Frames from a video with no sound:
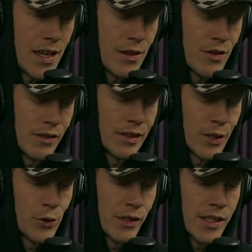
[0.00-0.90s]
it
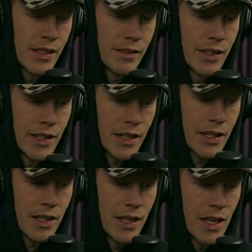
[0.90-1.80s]
literally
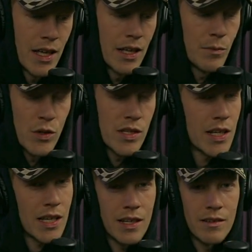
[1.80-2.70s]
like
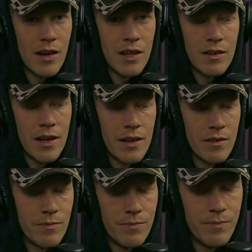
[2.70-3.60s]
music
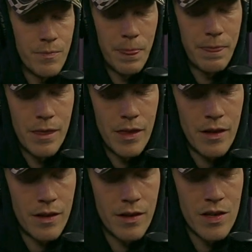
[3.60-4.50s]
and
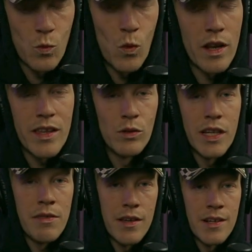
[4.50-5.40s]
is one of the
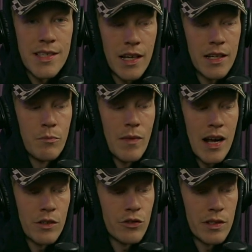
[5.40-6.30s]
only things that can
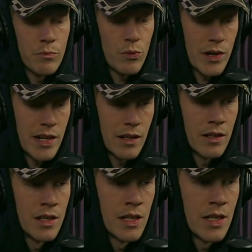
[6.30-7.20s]
actually bring
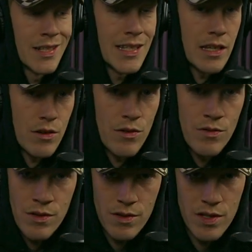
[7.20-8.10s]

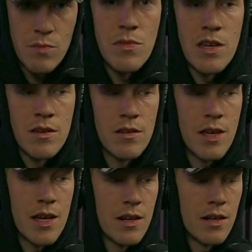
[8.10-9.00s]
tears to me.
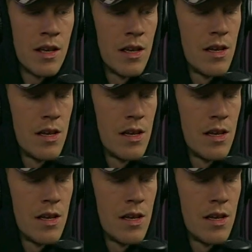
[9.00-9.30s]
And